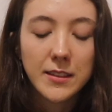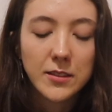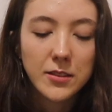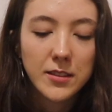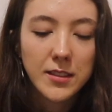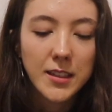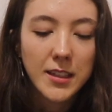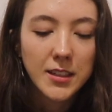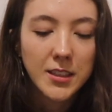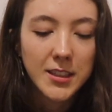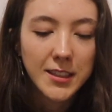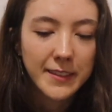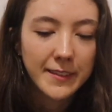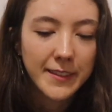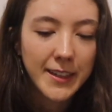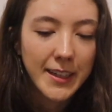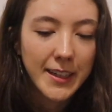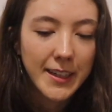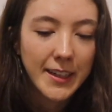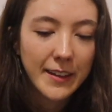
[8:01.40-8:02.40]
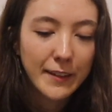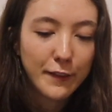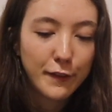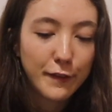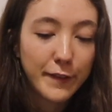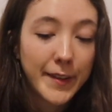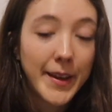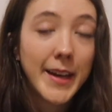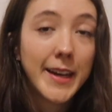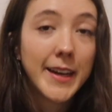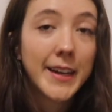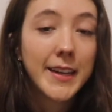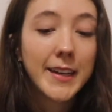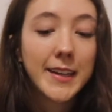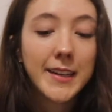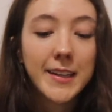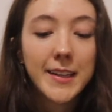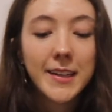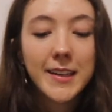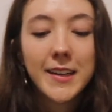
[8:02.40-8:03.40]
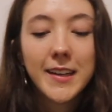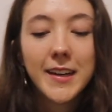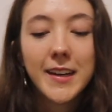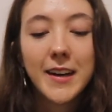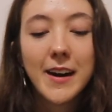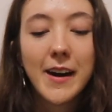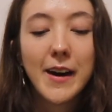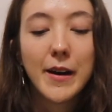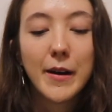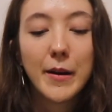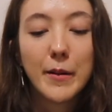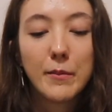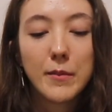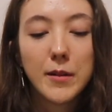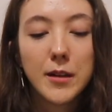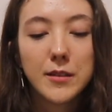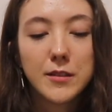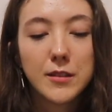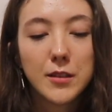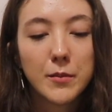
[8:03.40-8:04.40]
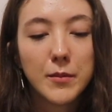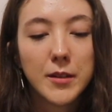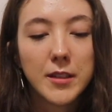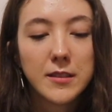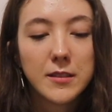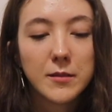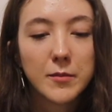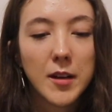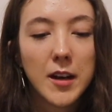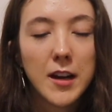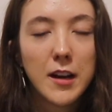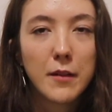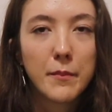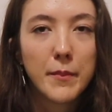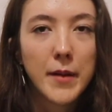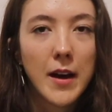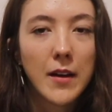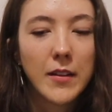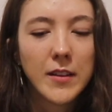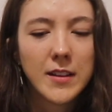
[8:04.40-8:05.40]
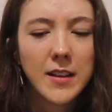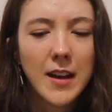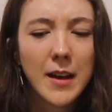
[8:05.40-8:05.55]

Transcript: this is actually very faded um, to bring some kind of balance.